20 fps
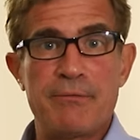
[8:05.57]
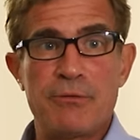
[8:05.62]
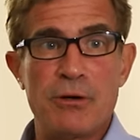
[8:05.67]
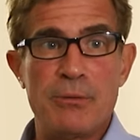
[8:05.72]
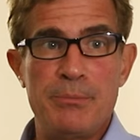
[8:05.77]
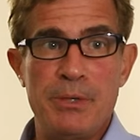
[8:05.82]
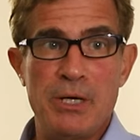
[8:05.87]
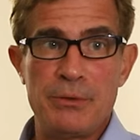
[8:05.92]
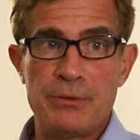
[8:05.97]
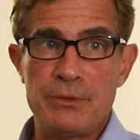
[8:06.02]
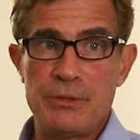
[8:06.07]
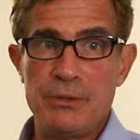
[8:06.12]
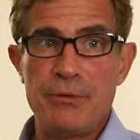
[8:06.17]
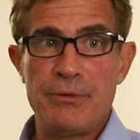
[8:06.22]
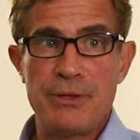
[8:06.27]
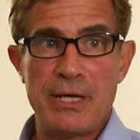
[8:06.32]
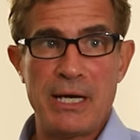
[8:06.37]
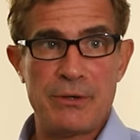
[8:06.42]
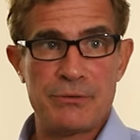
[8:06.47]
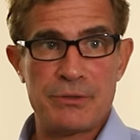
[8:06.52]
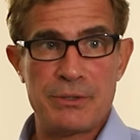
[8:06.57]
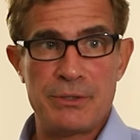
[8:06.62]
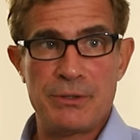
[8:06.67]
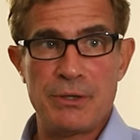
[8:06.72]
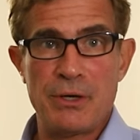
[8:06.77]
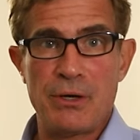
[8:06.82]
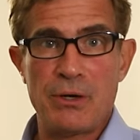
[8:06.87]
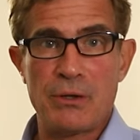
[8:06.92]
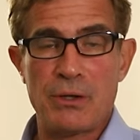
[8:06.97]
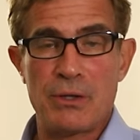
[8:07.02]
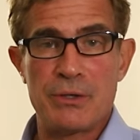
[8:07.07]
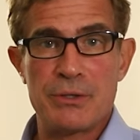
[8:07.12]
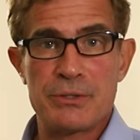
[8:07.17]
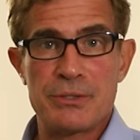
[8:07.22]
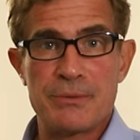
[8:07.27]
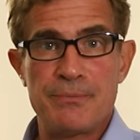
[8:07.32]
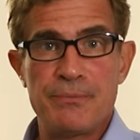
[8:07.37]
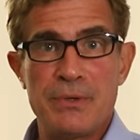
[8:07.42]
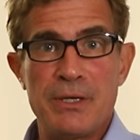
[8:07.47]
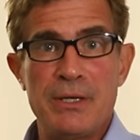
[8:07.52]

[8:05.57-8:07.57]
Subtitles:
for about $2,000.